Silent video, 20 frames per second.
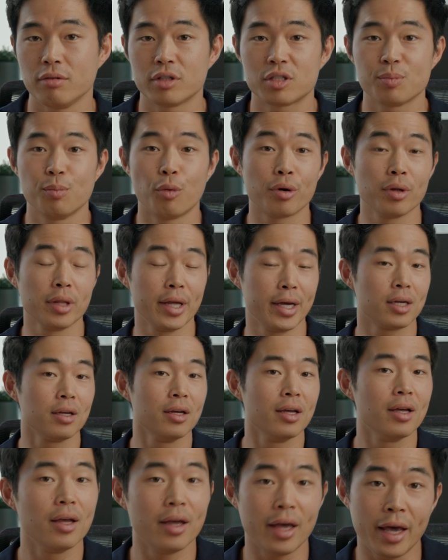It's more like,
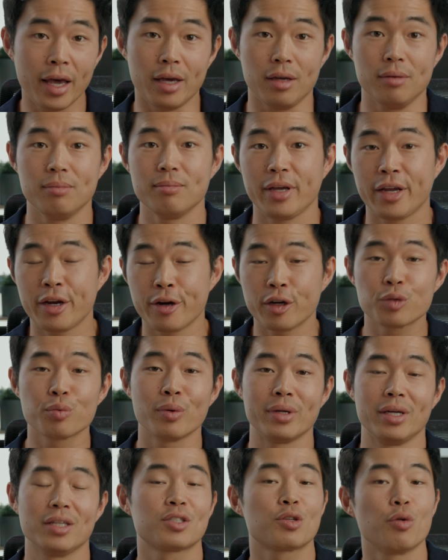hey, here's
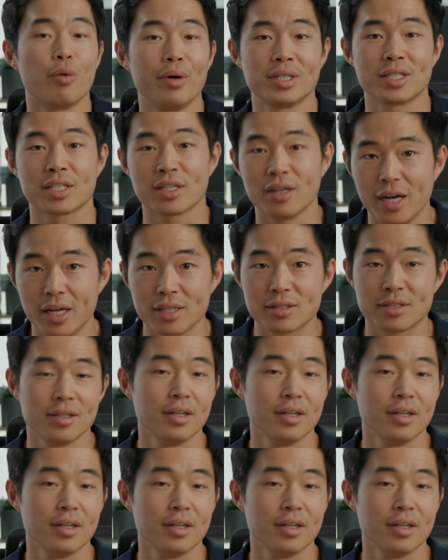what it's going to cost.